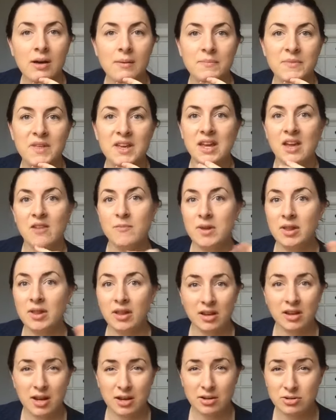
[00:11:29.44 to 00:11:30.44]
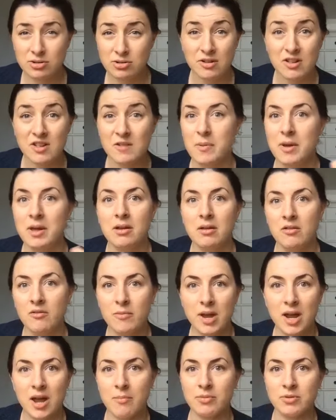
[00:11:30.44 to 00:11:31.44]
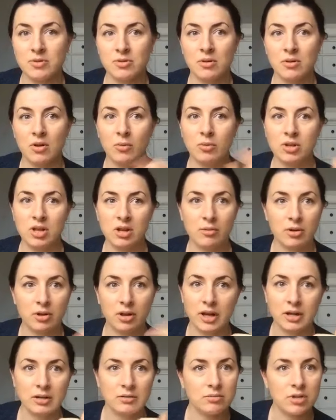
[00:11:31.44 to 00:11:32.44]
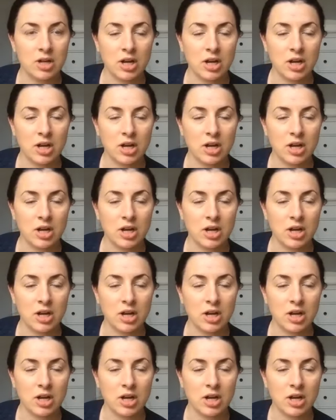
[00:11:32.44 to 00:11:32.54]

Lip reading: They gave me like an extra spit of my epidural when they were like,